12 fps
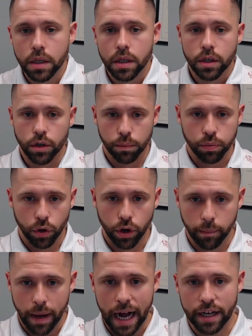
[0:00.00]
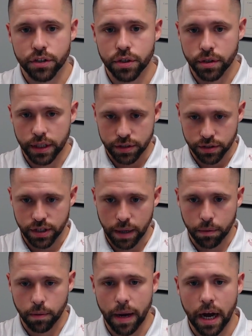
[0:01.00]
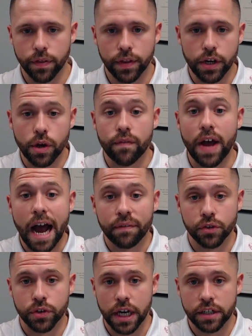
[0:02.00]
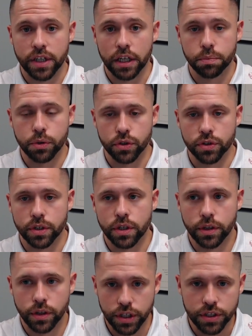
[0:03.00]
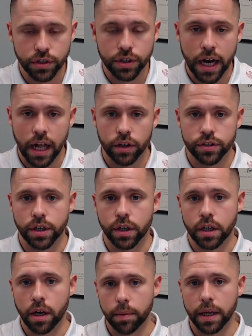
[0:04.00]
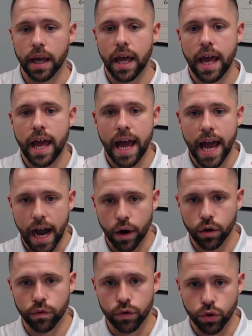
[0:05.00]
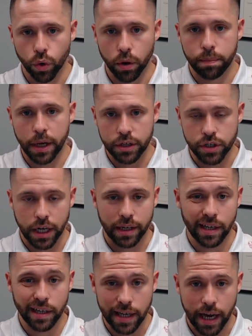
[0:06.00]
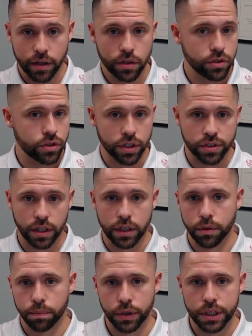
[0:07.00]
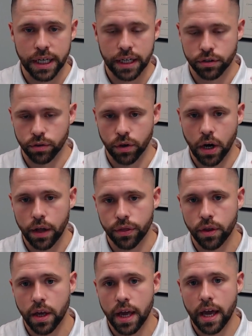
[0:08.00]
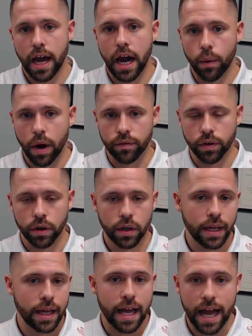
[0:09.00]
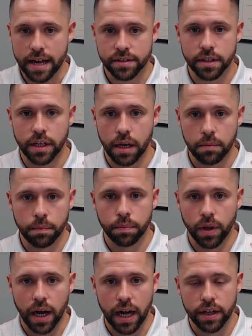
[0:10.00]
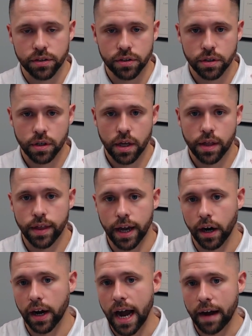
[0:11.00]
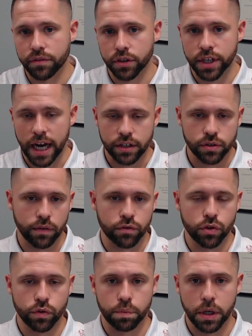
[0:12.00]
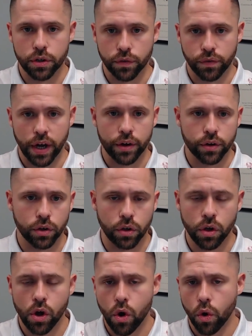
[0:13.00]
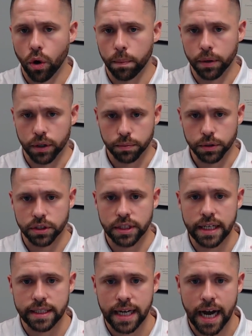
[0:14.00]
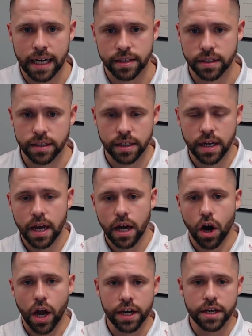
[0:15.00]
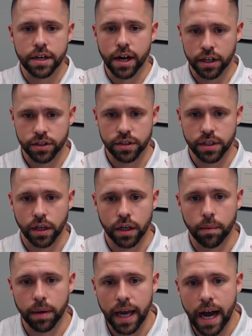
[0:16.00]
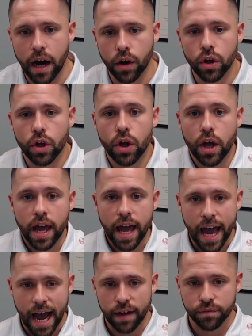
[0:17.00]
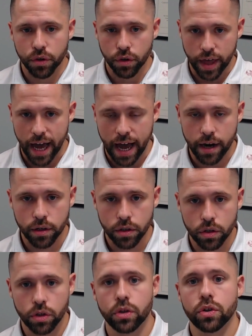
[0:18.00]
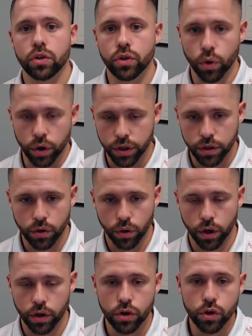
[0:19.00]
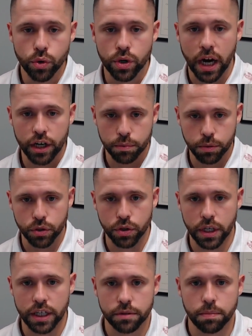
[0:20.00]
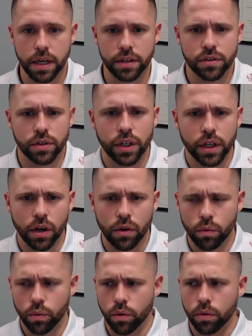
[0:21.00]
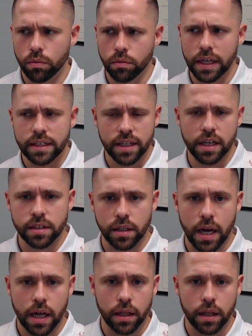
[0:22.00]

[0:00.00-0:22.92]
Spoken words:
Your employer match, that's a separate amount. Then you have after-tax contributions. These are dollars that are coming out of your paycheck, again, just like your pre-tax or Roth. However, as the name implies, they are after tax, after you've paid your federal or applicable state taxes, any deductions that are coming out. After that, your new contribution gets made. So you're like, well, that sounds a lot